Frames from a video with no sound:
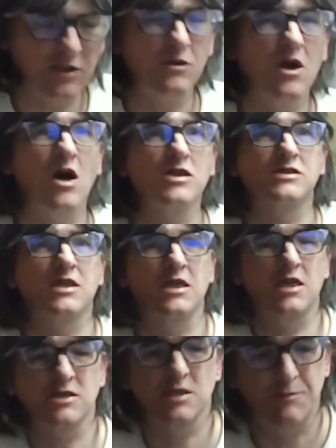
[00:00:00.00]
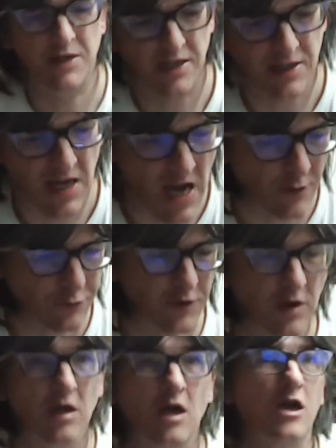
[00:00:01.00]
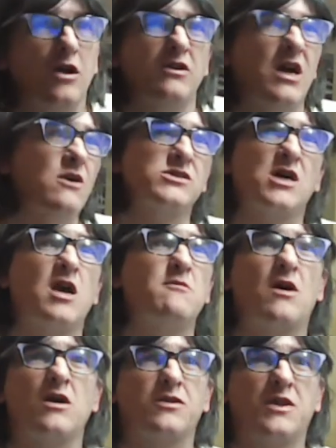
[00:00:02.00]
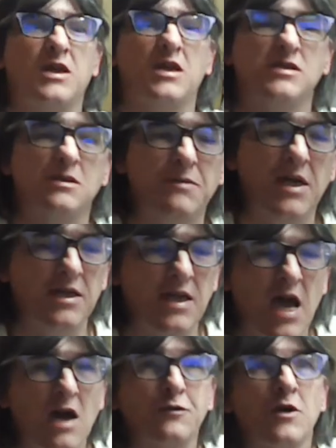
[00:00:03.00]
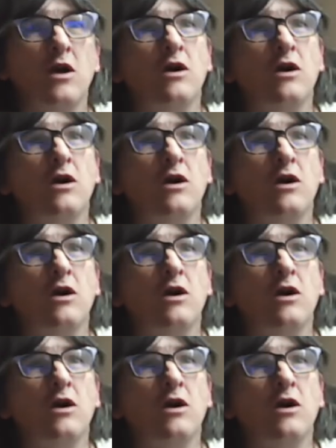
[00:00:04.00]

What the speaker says: guys think it's a bit naff. Who knows, I might think it's a bit naff.